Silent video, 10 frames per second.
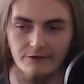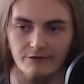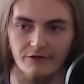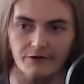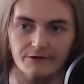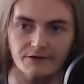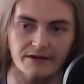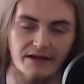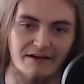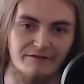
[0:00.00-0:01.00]
so you're going to
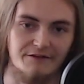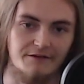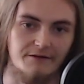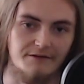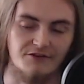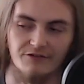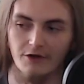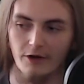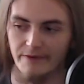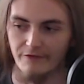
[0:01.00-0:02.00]
have to just copy the